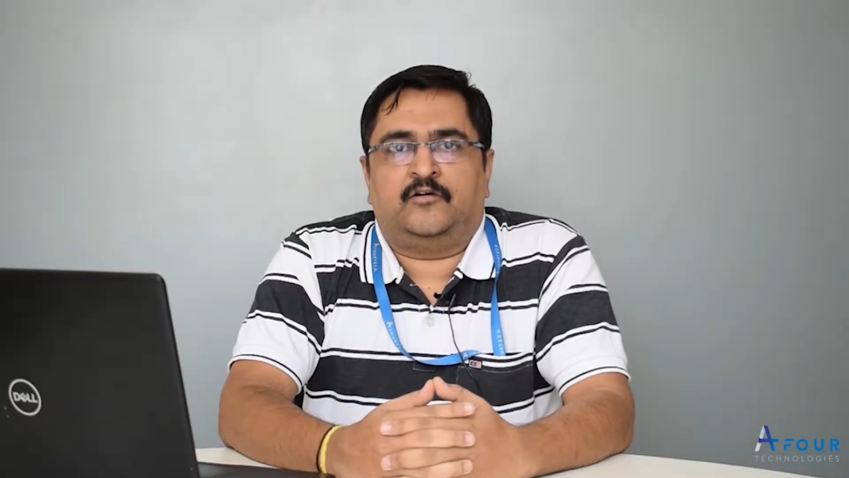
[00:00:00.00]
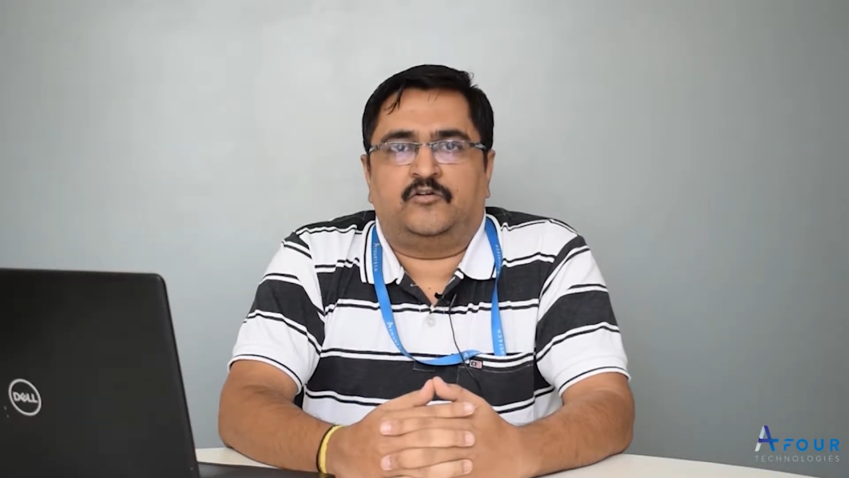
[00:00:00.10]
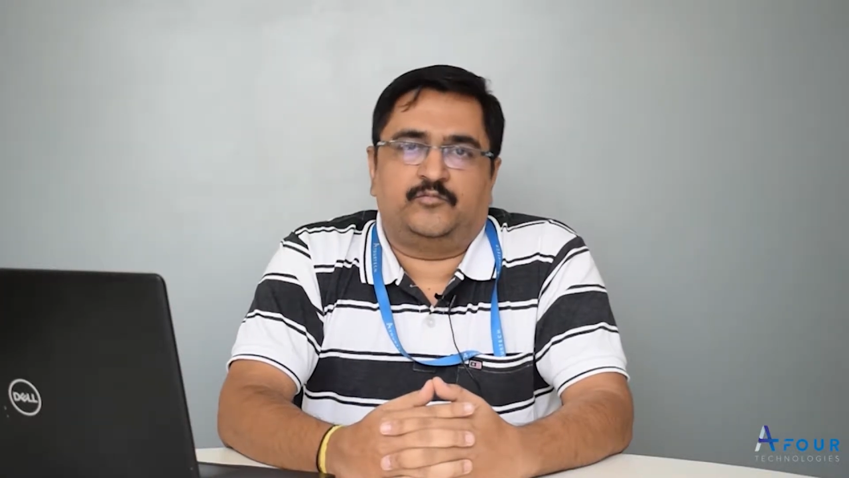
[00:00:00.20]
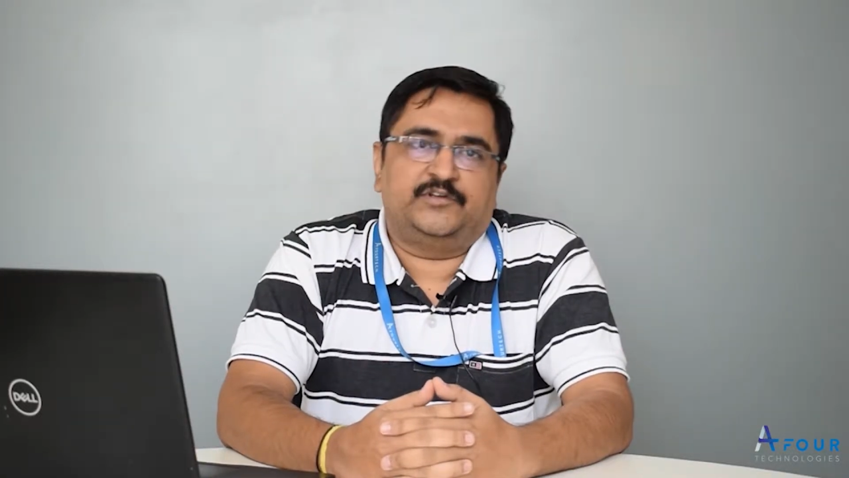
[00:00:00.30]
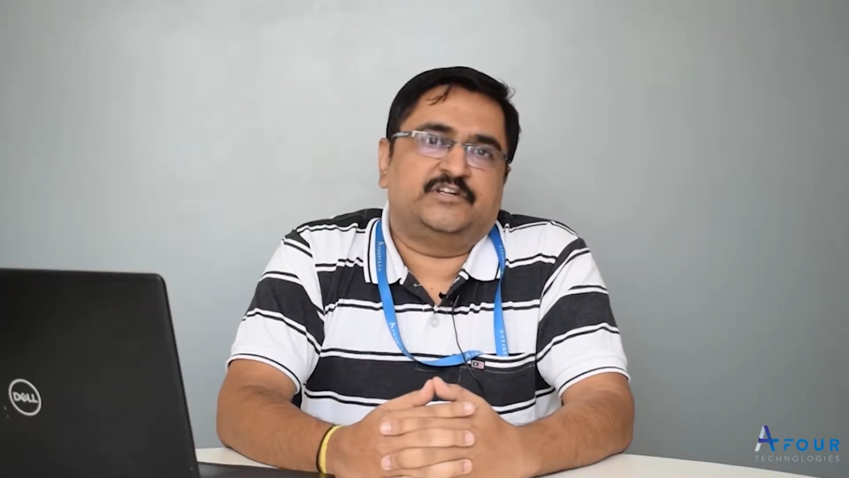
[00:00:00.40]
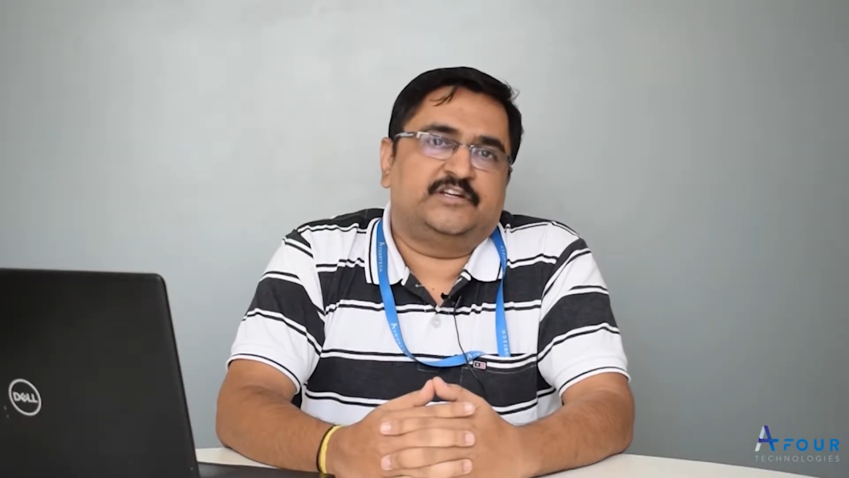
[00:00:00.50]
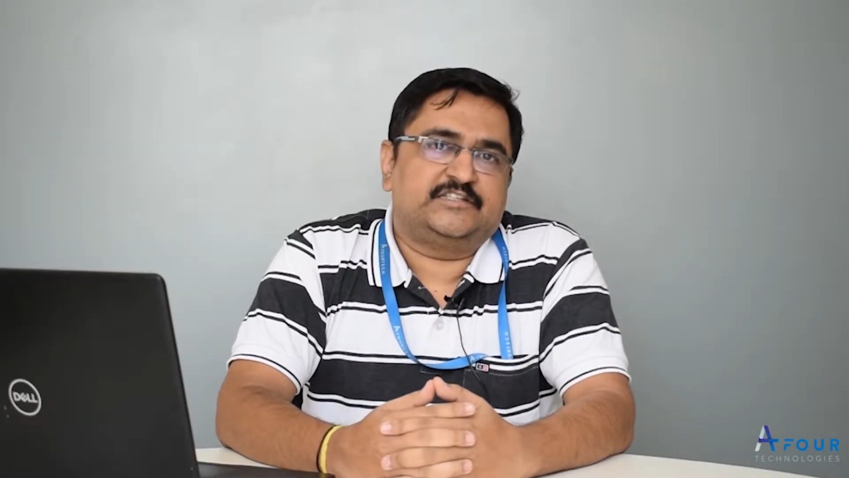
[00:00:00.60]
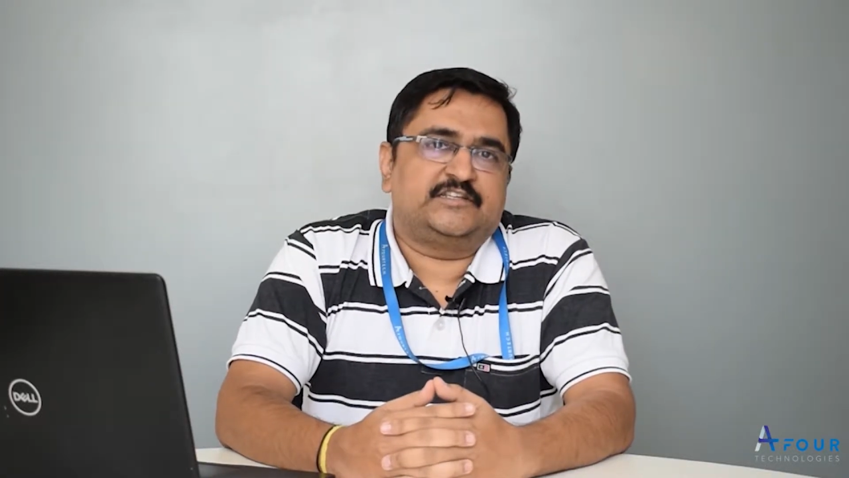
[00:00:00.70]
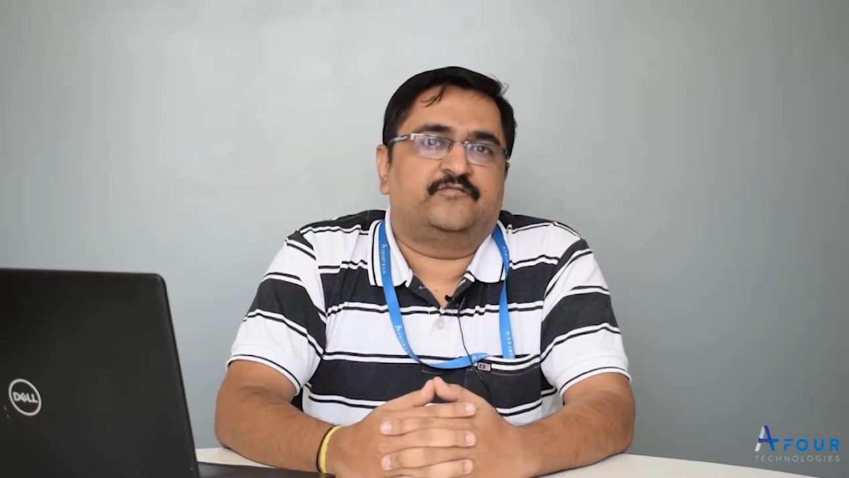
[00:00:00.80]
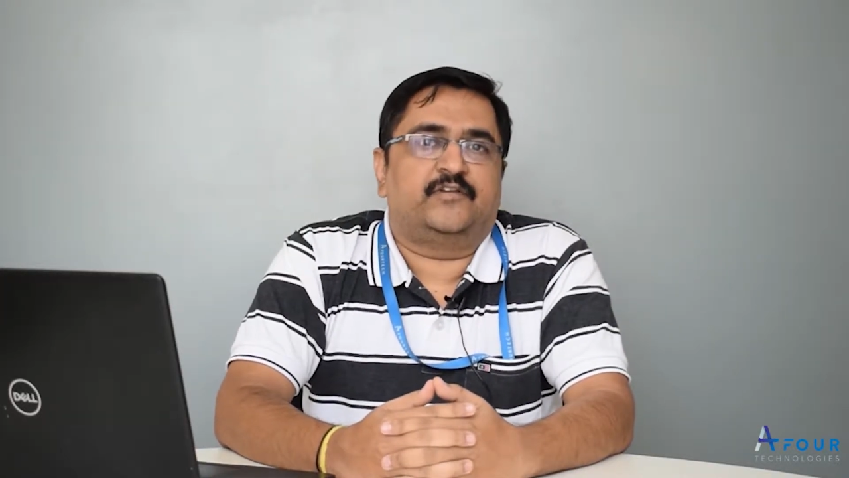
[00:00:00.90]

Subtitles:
automation testing